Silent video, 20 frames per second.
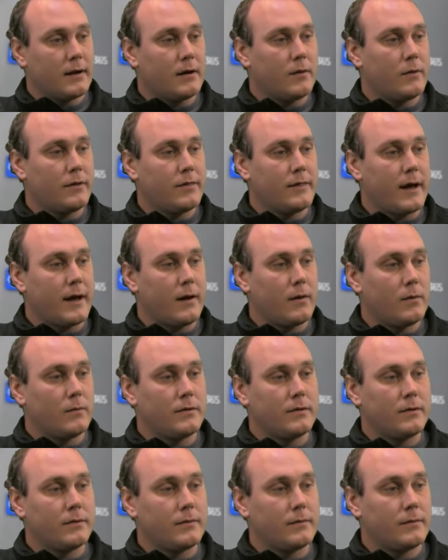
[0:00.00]
without
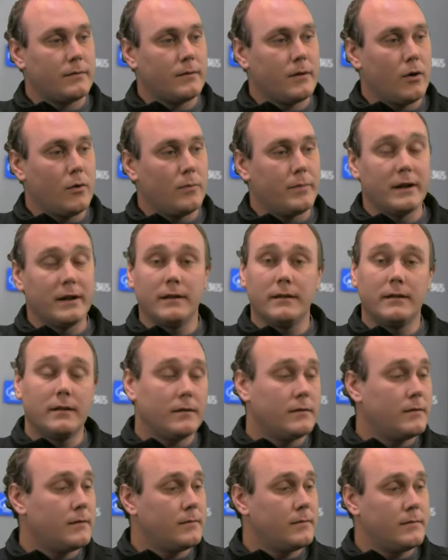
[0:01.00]
opening
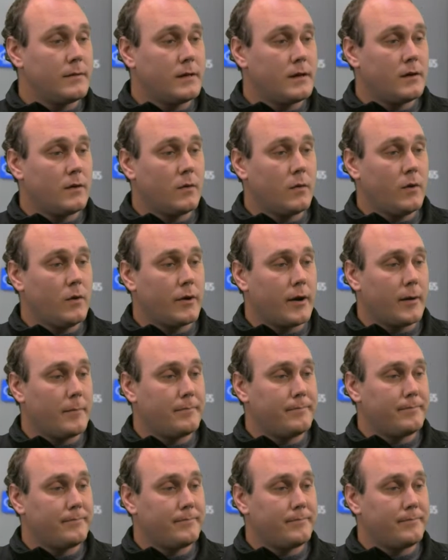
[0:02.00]
the quote up.